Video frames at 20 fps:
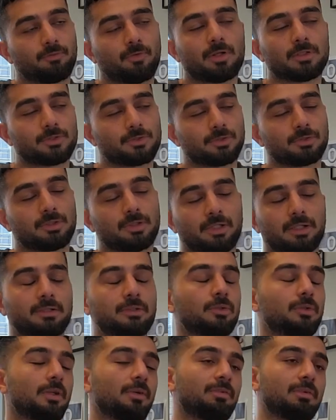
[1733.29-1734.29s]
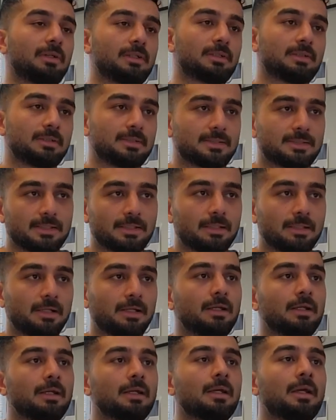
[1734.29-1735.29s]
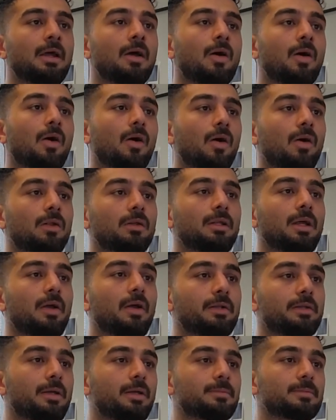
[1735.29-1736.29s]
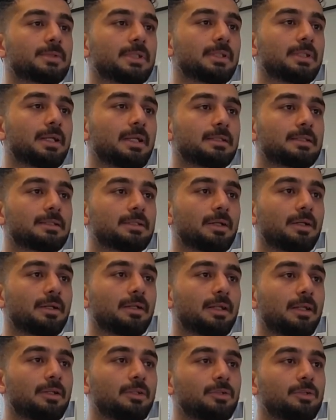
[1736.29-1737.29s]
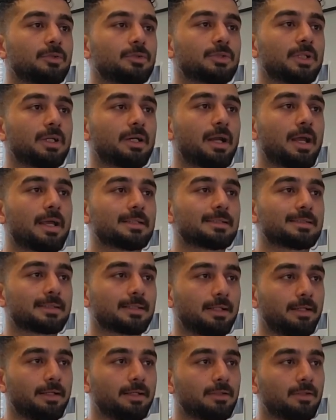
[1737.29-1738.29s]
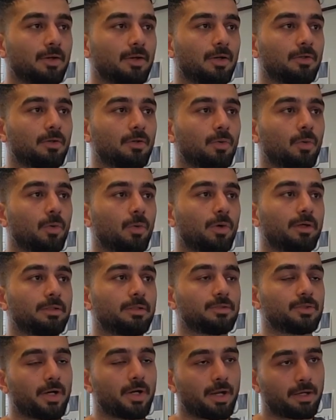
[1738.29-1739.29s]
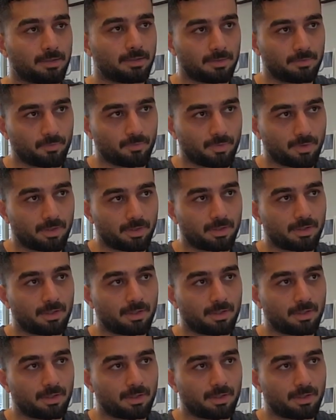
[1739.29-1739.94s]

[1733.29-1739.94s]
Once you click, you definitely see all the items in this here that user has clicked on or interacted with.